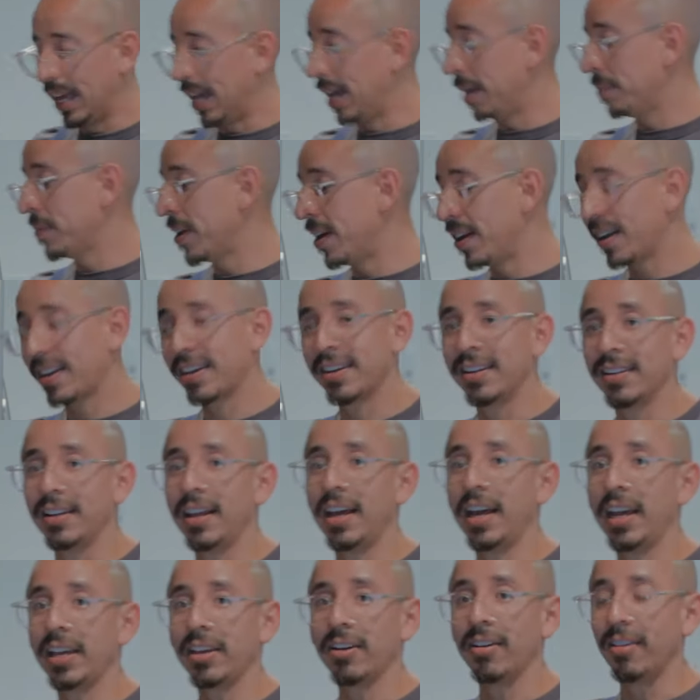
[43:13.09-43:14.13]
I'm not gonna
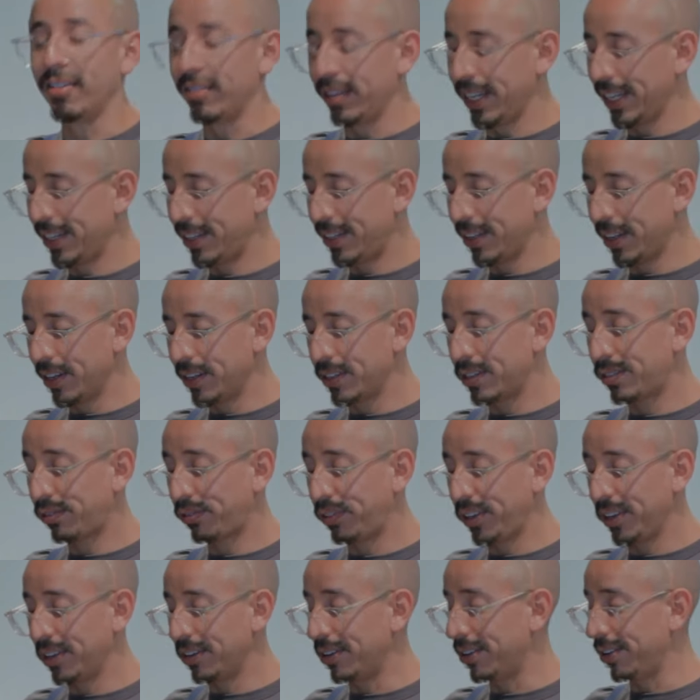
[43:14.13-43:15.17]
lie, y'all. It does
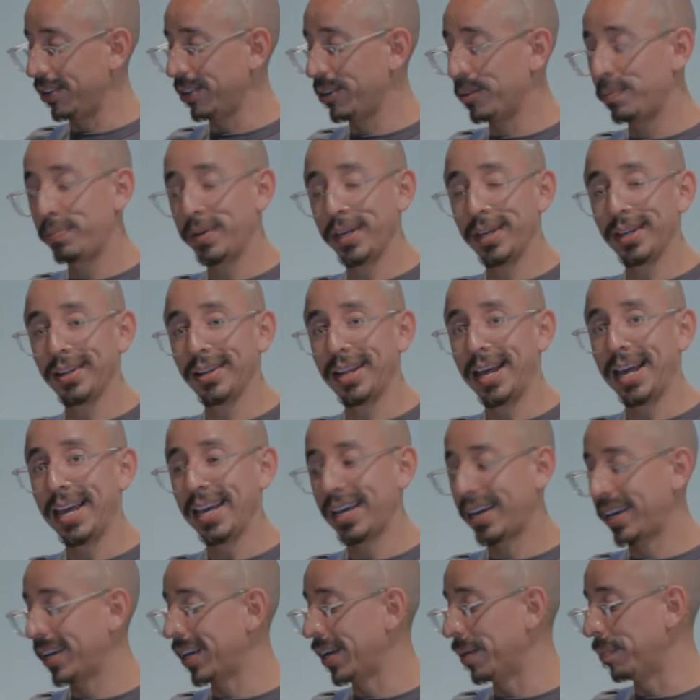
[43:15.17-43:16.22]
feel a little bit
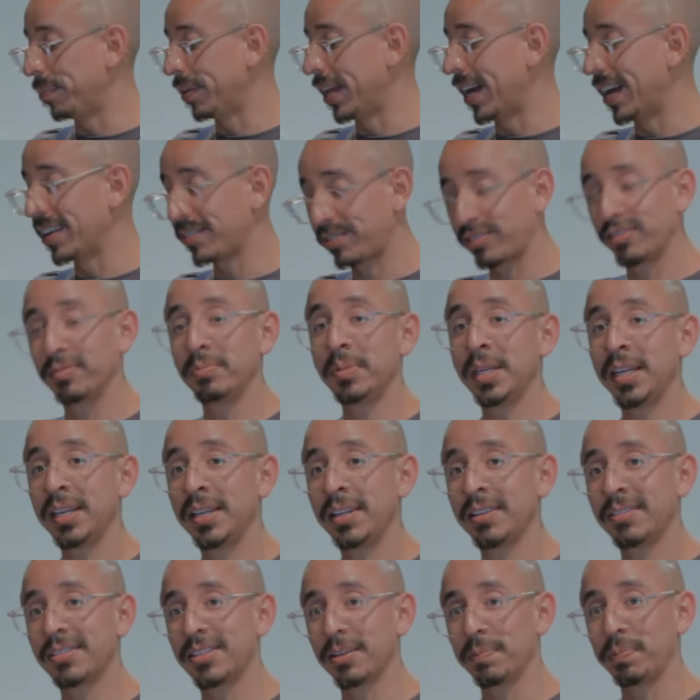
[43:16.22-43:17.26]
like
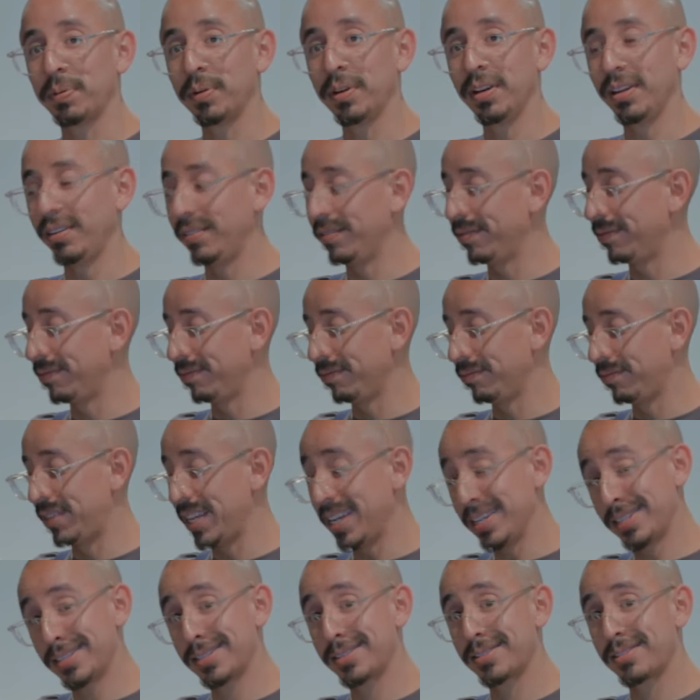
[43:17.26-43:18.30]
blasphemy to put
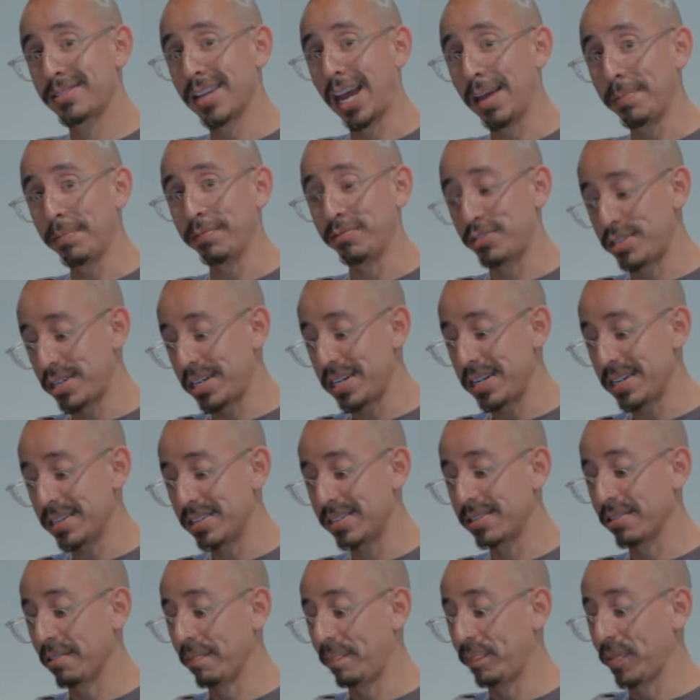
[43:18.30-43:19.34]
this type of
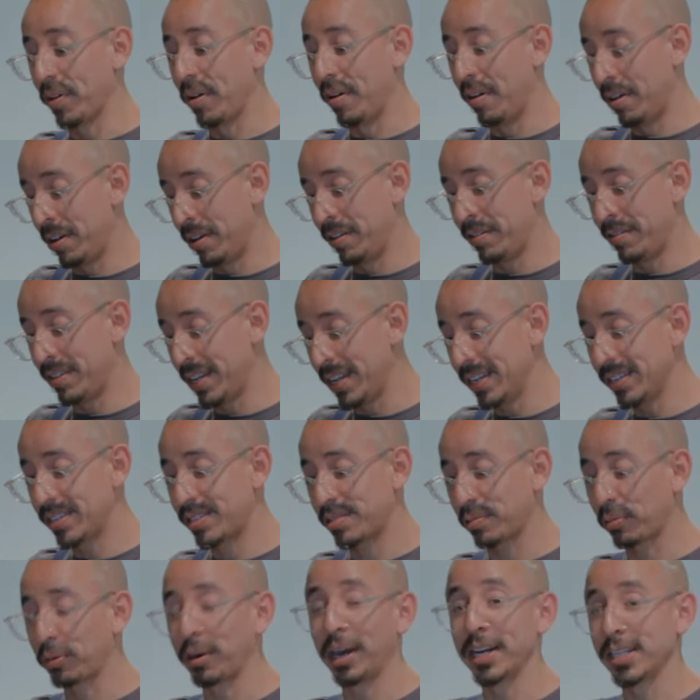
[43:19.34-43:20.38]
cheese on
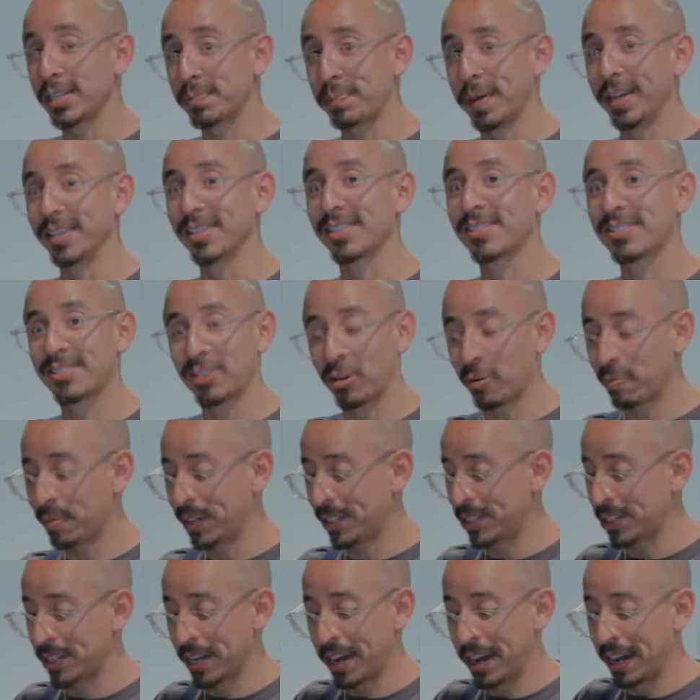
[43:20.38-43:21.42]
this where I spent so
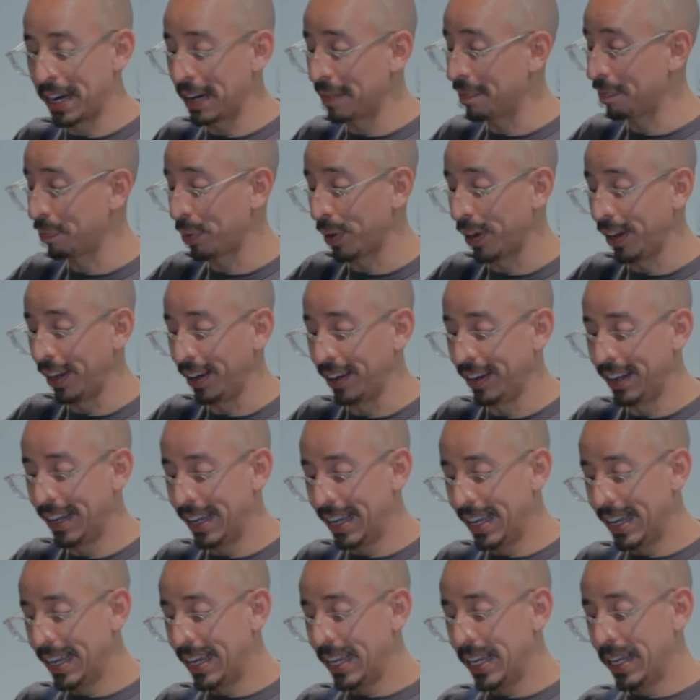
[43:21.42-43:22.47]
much time, but
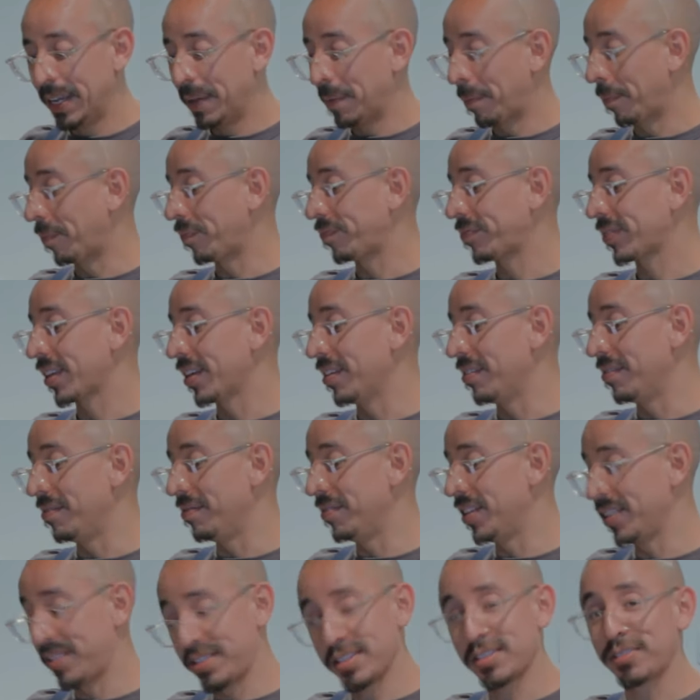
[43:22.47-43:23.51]

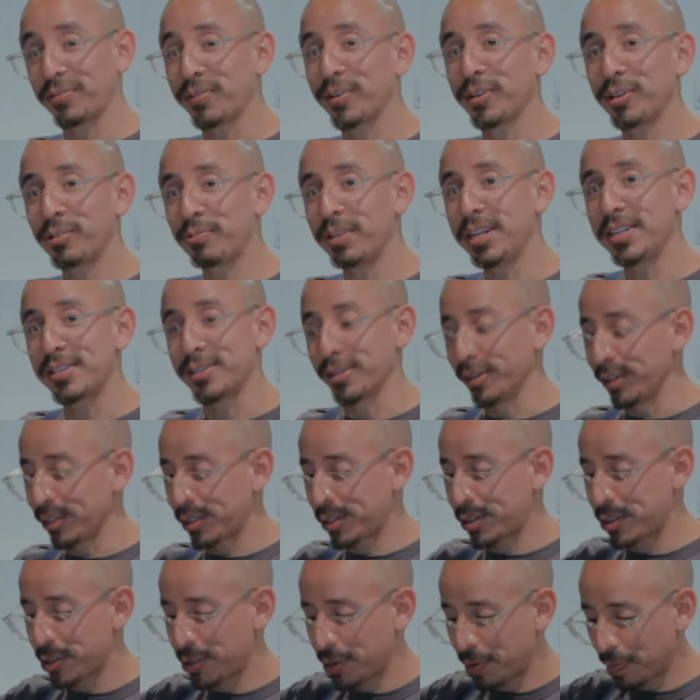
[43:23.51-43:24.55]
this is for the
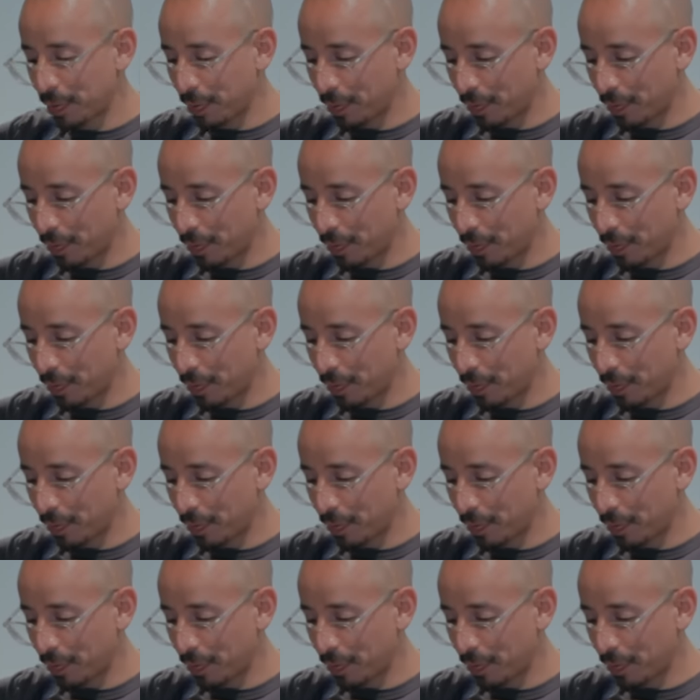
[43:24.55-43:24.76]
research.